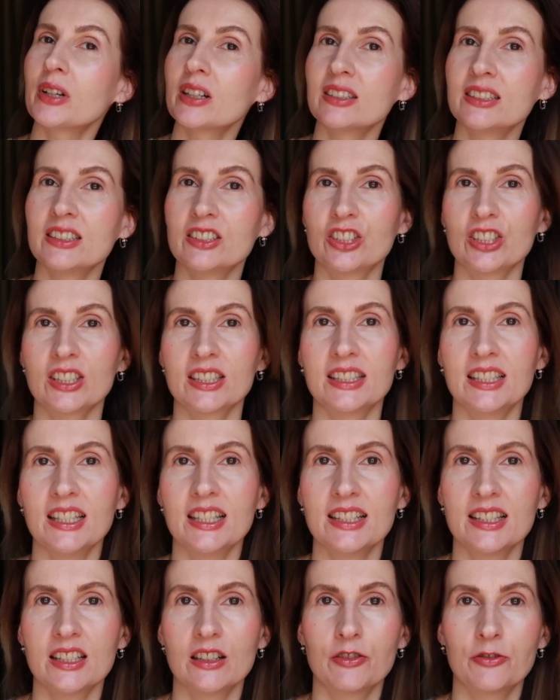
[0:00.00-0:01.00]
because it's just
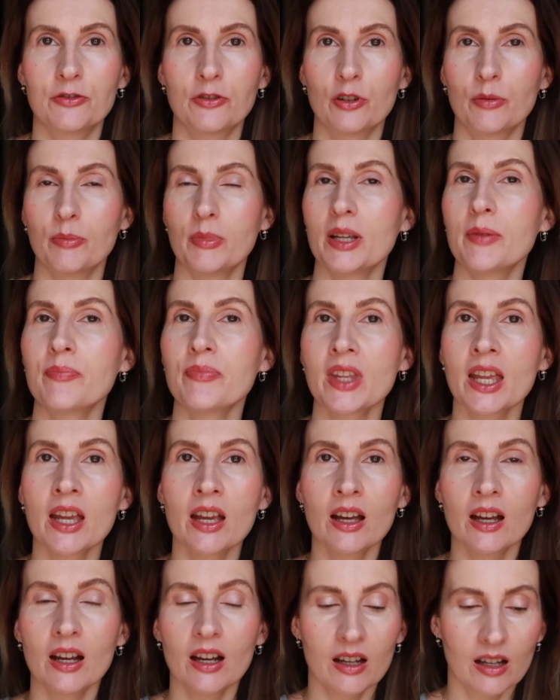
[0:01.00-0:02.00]
easier for me.
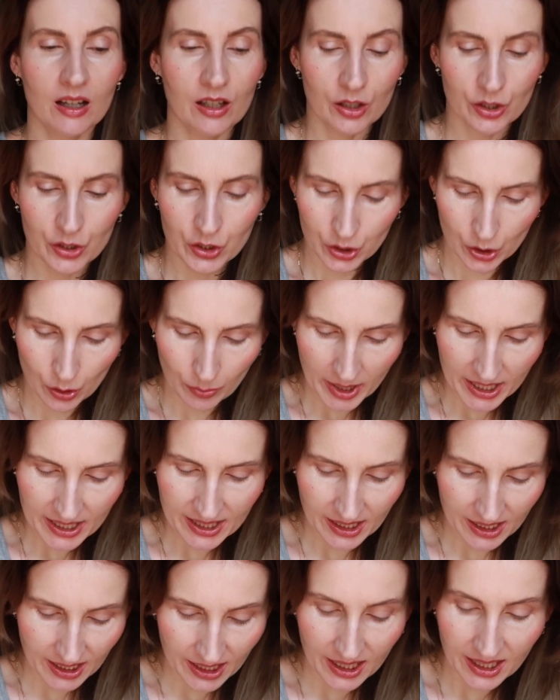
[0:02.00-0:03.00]
So
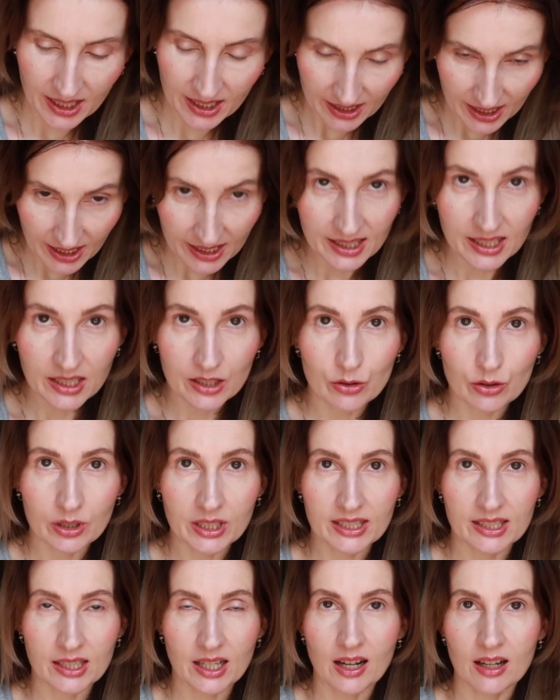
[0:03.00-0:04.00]
basically this is the
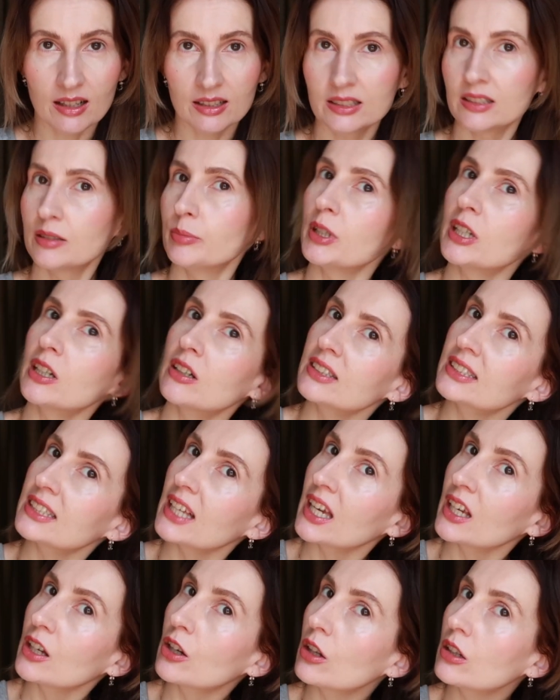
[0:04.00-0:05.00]
result, because
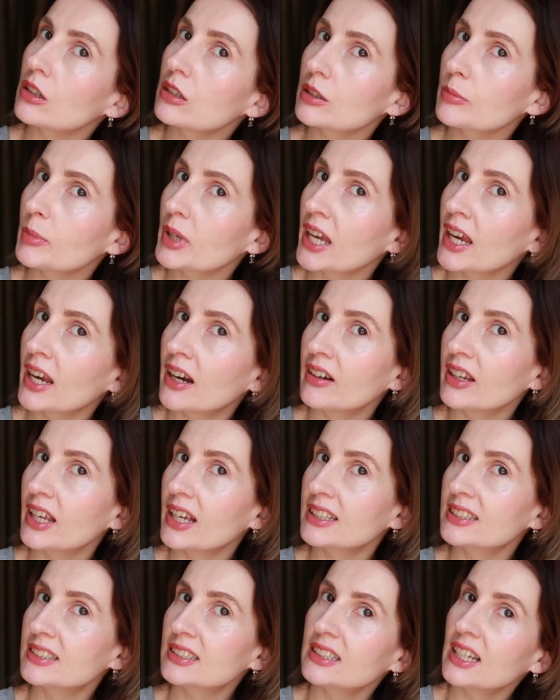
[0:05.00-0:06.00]
I colored my hair
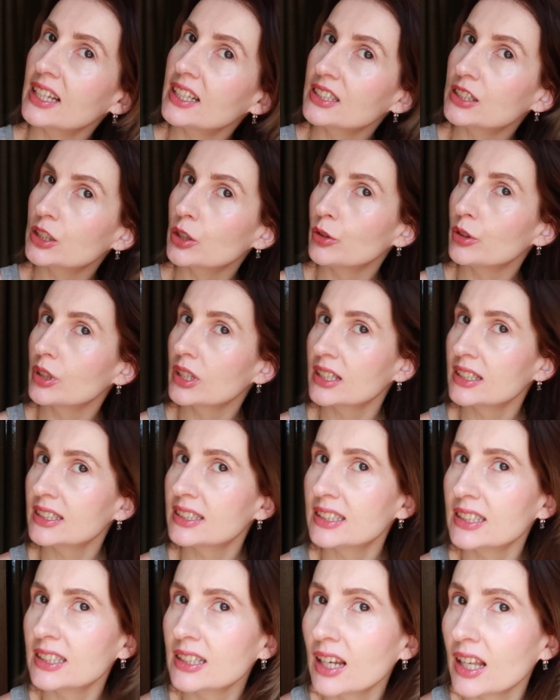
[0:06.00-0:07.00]
yesterday, so you can
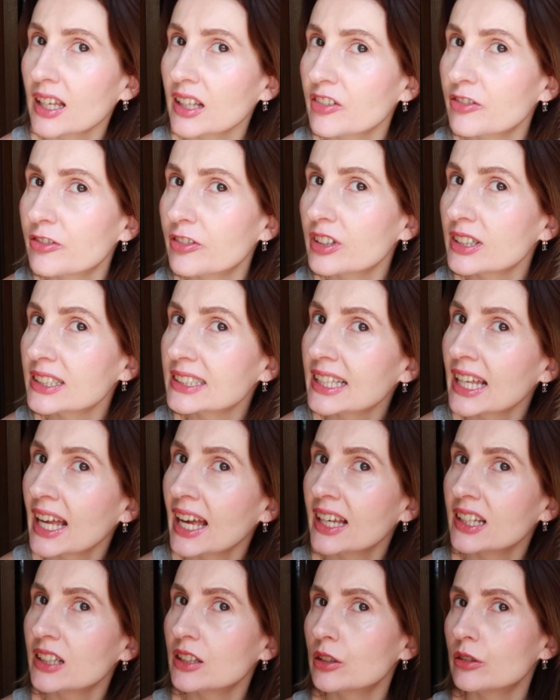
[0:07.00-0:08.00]
see like
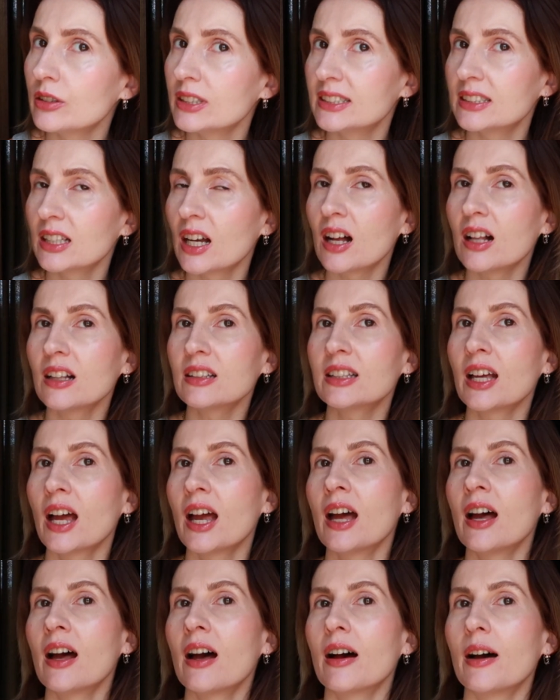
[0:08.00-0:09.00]
first-hand the result.
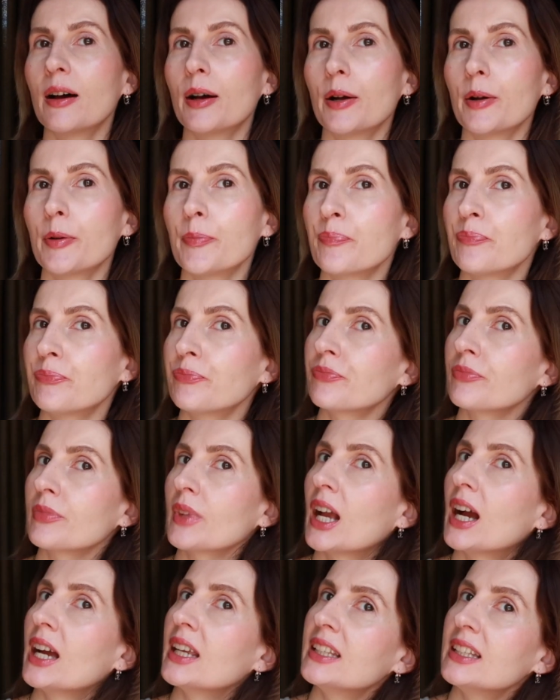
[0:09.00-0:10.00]

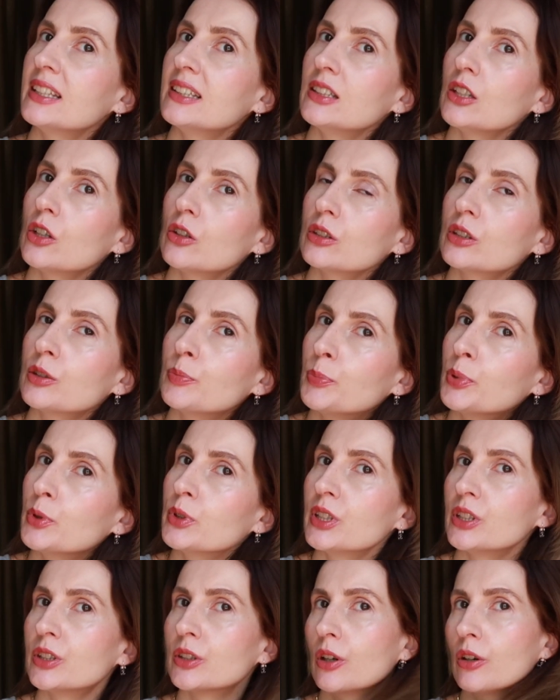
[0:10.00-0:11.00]
I did not
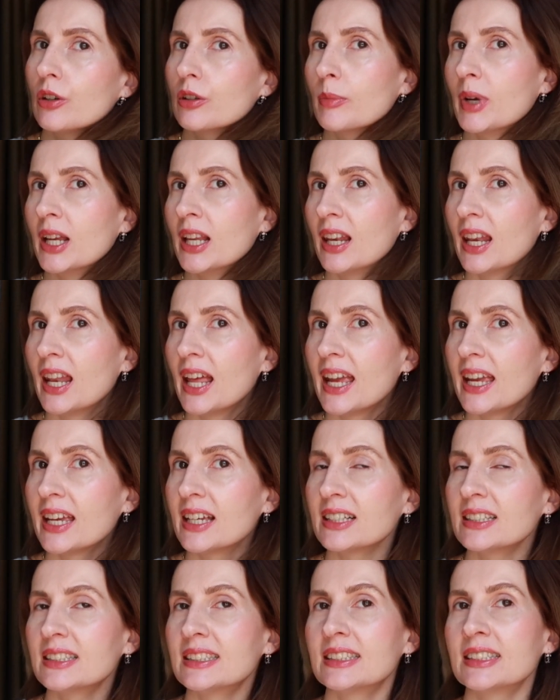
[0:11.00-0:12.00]
put it on my
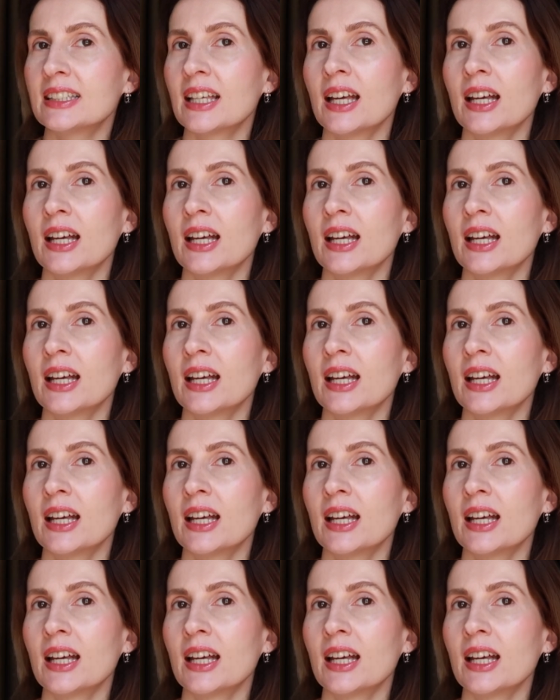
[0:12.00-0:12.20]
lengths,